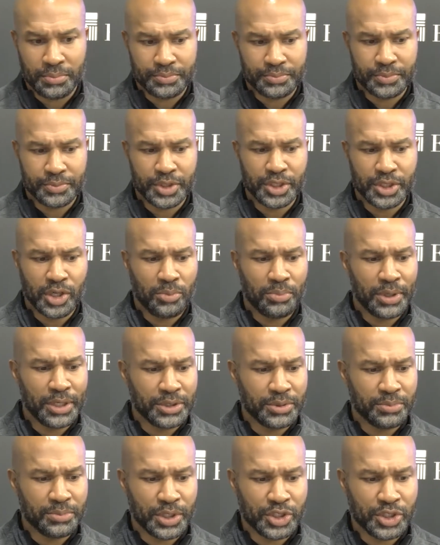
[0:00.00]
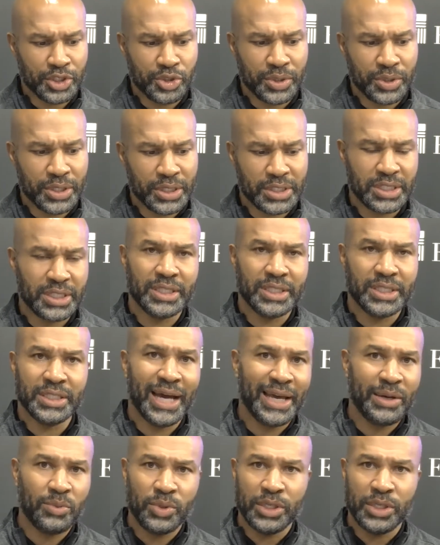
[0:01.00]
you know, but you can see
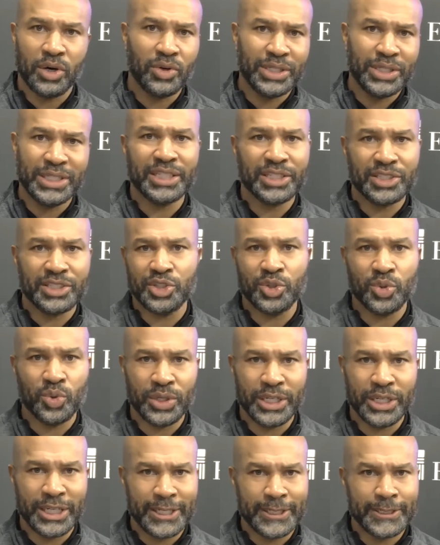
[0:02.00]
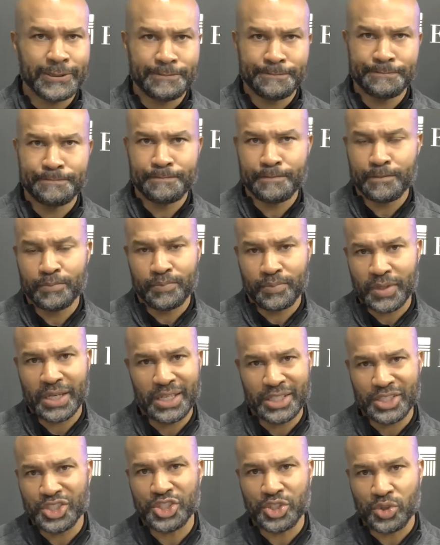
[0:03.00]
tonight we only could do it
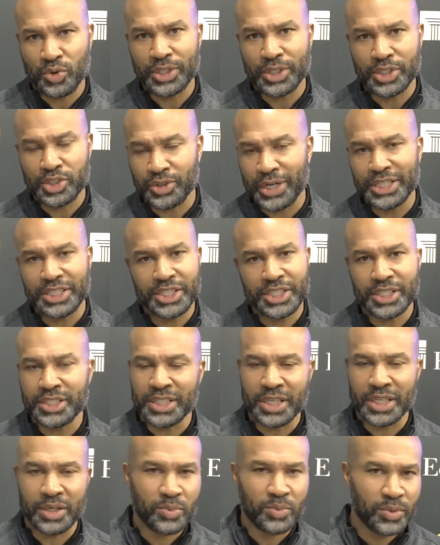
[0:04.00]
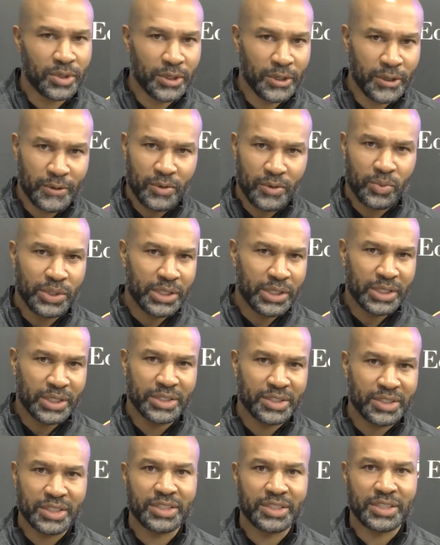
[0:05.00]
in short stretches, and we couldn't
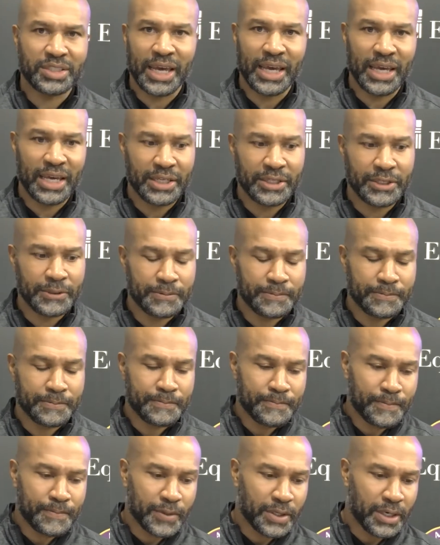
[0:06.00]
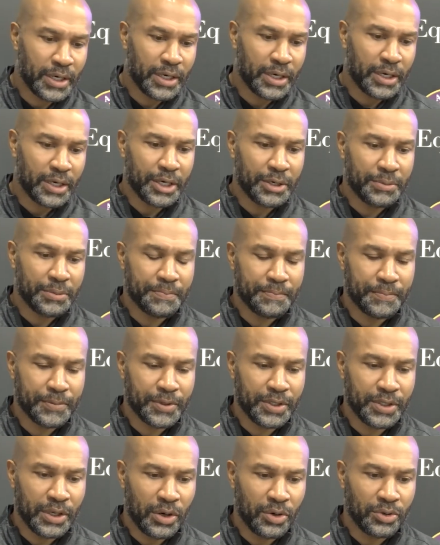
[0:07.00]
sustain, you
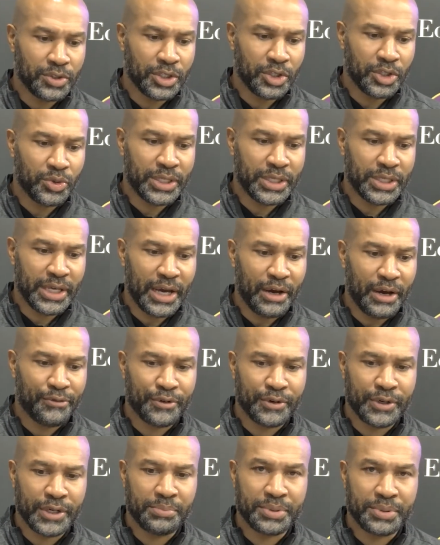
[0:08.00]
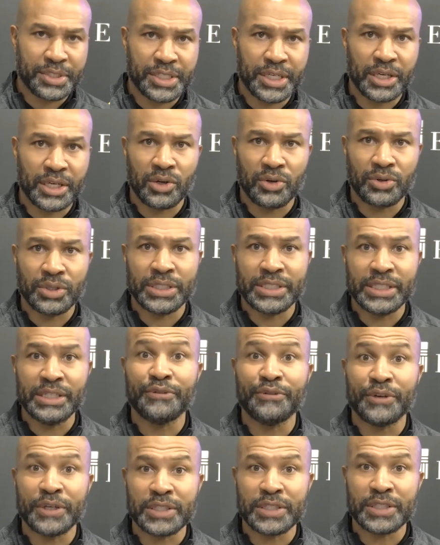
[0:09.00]
know, the grit and effort, in particular on the
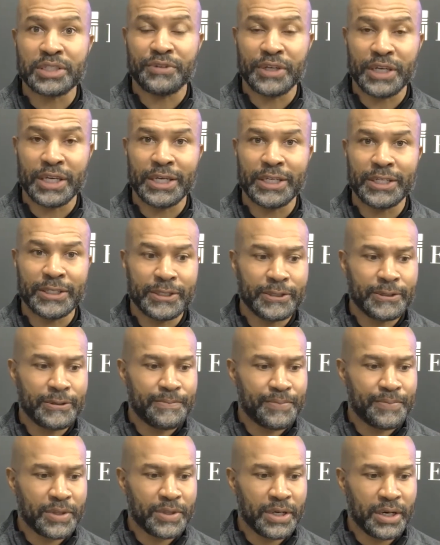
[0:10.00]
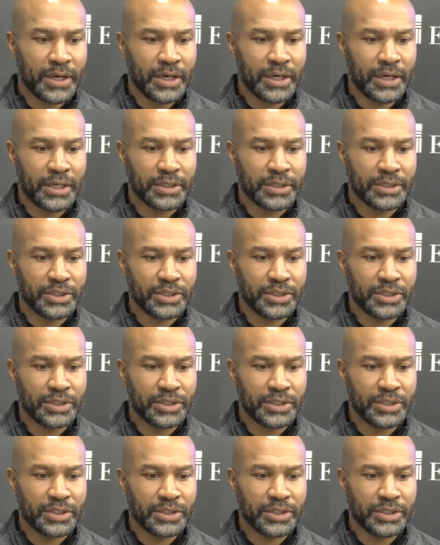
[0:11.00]
defensive end, you